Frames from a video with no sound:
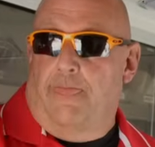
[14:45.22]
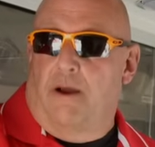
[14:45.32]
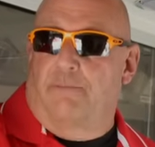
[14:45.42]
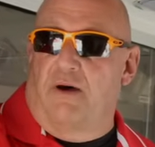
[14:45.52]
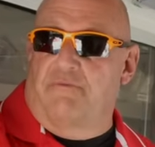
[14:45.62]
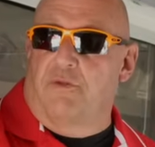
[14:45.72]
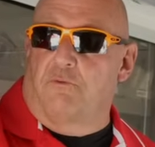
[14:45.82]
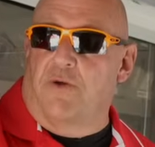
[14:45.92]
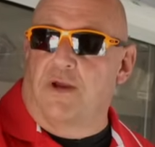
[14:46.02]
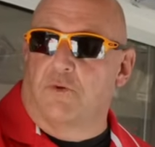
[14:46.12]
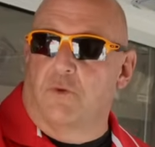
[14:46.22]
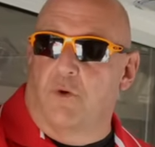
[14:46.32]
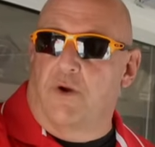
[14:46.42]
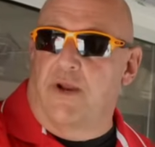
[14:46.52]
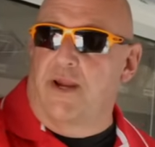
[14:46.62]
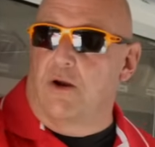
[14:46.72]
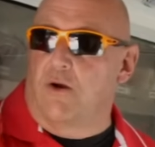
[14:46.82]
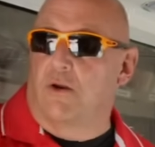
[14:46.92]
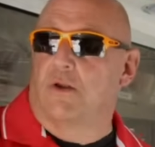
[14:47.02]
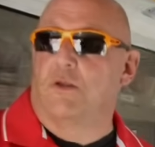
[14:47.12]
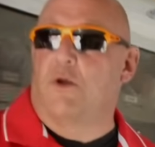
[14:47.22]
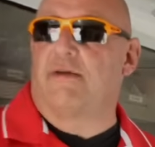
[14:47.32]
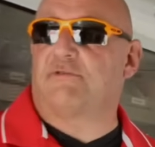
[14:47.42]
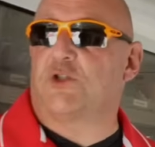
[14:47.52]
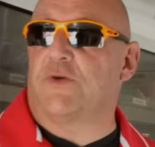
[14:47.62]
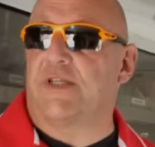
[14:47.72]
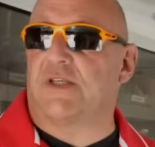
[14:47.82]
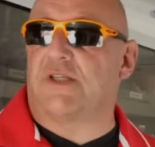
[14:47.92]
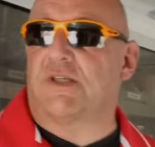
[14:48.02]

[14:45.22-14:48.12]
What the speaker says: Above the rear door here, you have choices.